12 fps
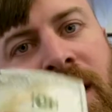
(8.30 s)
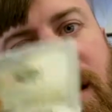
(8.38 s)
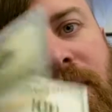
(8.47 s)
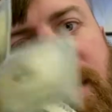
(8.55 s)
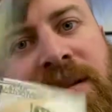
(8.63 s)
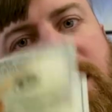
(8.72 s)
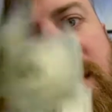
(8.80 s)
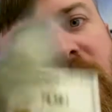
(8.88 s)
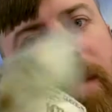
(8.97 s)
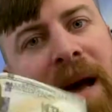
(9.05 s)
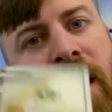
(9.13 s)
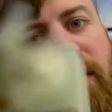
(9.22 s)
This is the
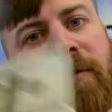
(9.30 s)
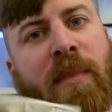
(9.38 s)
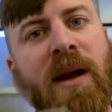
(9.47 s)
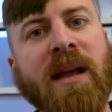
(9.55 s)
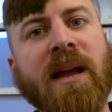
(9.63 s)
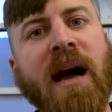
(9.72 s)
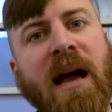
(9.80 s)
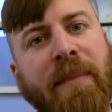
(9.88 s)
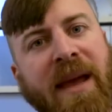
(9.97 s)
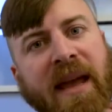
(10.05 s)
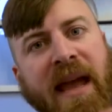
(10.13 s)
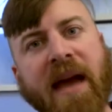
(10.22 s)
amount of money I
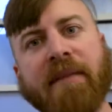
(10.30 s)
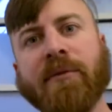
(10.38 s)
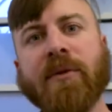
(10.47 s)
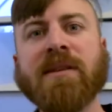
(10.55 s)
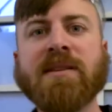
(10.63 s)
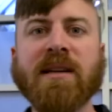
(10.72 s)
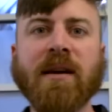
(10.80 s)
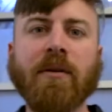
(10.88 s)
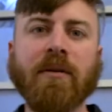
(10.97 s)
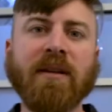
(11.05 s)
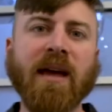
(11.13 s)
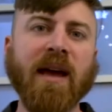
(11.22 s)
make every
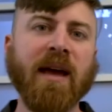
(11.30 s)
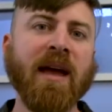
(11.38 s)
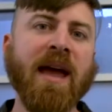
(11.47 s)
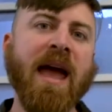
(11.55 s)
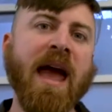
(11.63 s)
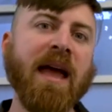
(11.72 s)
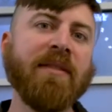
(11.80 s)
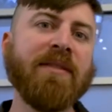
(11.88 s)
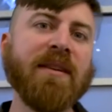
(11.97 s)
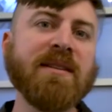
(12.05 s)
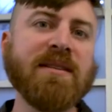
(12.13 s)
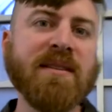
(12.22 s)
single day. And
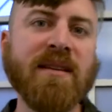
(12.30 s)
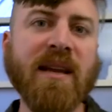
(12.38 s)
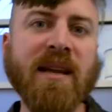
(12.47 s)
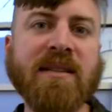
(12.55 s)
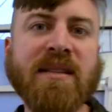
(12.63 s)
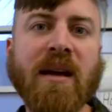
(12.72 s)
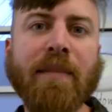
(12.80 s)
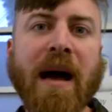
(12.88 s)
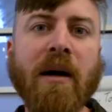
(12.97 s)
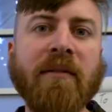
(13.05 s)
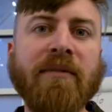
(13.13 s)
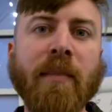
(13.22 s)
this is the
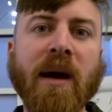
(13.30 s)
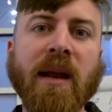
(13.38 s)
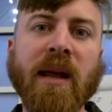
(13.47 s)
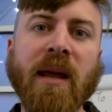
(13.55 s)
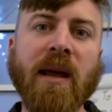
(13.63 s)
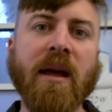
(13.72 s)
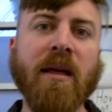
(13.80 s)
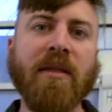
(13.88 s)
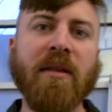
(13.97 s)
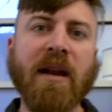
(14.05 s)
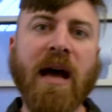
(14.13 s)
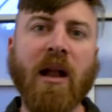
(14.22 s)
amount of money
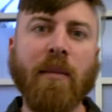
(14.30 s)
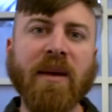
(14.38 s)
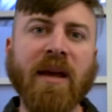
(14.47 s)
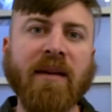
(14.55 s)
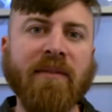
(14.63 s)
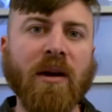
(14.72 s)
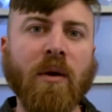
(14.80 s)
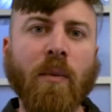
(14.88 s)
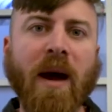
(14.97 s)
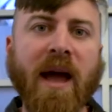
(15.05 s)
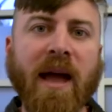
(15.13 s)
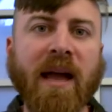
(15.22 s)
that I'll be giving
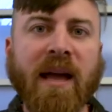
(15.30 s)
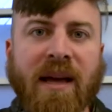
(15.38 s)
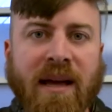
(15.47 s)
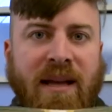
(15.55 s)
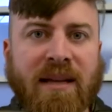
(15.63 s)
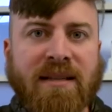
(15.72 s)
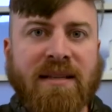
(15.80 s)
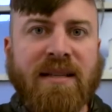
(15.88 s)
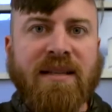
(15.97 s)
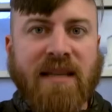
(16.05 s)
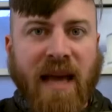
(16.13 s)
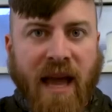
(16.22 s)
away
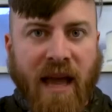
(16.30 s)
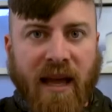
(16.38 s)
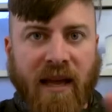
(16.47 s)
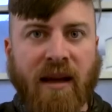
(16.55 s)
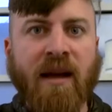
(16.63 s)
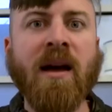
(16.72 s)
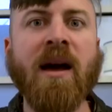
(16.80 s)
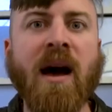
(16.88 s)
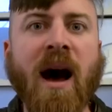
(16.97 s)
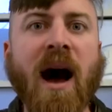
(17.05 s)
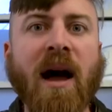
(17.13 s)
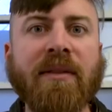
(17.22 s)
today
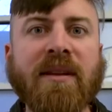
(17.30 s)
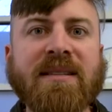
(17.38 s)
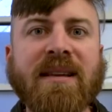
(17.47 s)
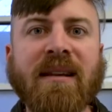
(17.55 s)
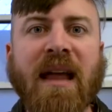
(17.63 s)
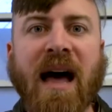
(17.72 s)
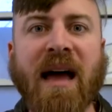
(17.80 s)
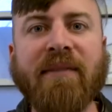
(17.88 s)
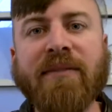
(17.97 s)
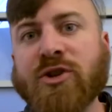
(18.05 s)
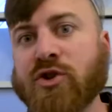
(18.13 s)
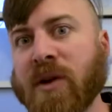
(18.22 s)
on this
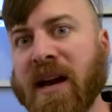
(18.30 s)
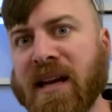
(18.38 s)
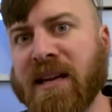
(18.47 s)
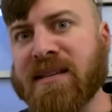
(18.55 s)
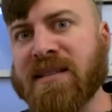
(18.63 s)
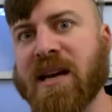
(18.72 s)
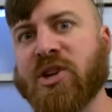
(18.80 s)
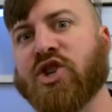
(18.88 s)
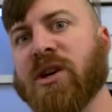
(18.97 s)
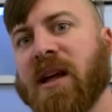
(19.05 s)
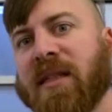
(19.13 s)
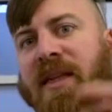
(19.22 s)
live training
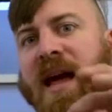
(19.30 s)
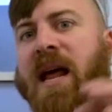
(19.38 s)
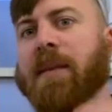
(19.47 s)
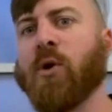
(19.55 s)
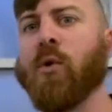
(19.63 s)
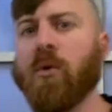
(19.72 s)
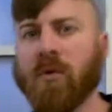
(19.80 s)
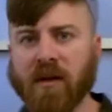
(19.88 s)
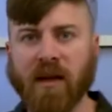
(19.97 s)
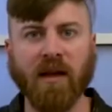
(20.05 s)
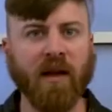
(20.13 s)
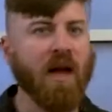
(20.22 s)
session that I'm
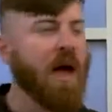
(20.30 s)
holding